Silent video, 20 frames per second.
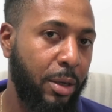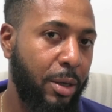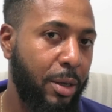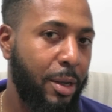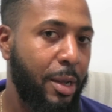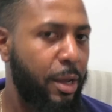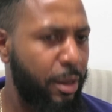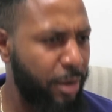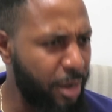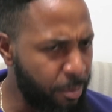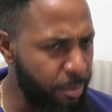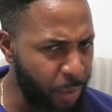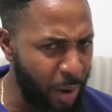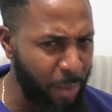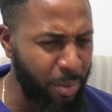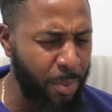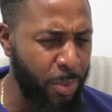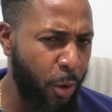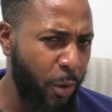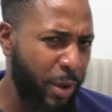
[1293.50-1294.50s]
And the problem
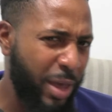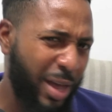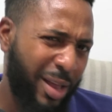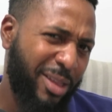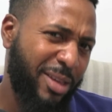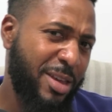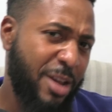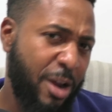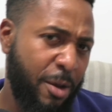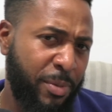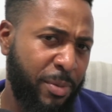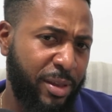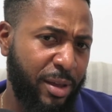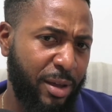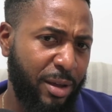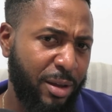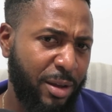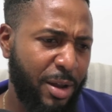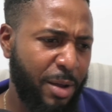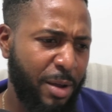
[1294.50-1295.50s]
now as I hear him say,
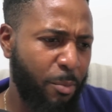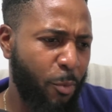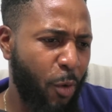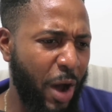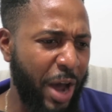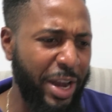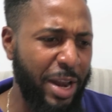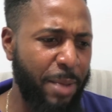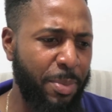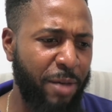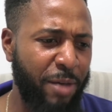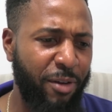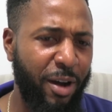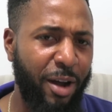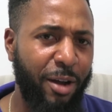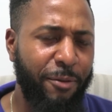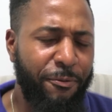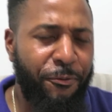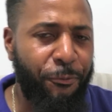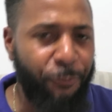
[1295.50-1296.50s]
boy, they never
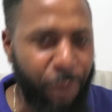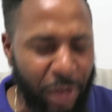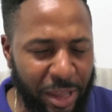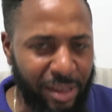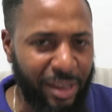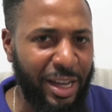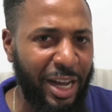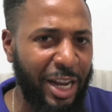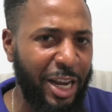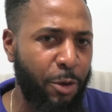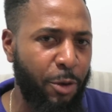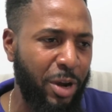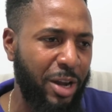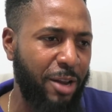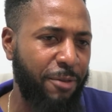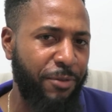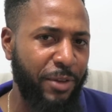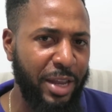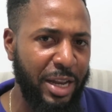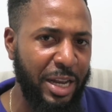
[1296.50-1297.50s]
physically ready for the
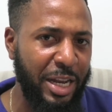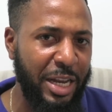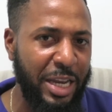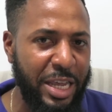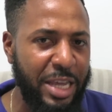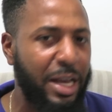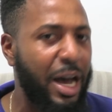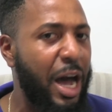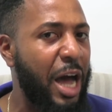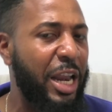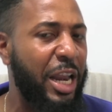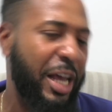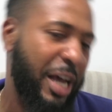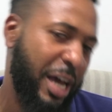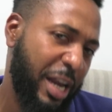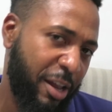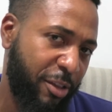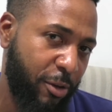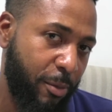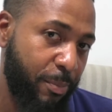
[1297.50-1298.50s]
league, all that kind of
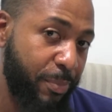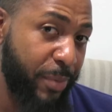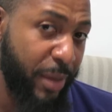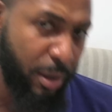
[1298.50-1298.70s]
something there.